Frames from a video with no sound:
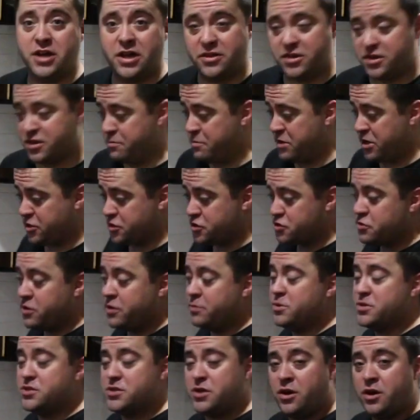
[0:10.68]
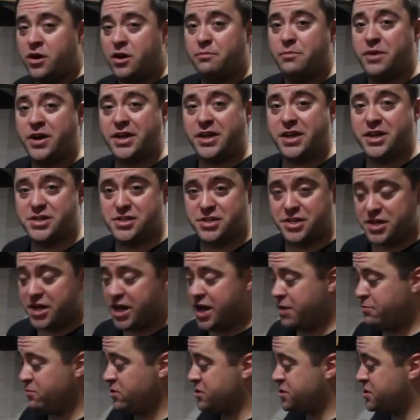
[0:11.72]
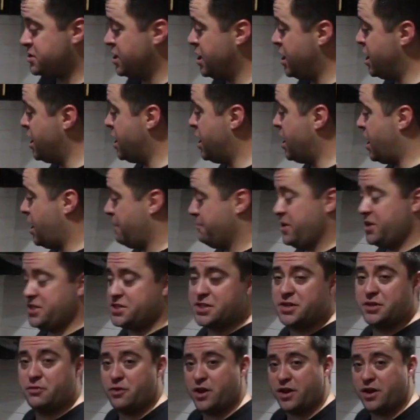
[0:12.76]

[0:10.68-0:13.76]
now that the metal trim is on my kitchen cabinets, I'm basically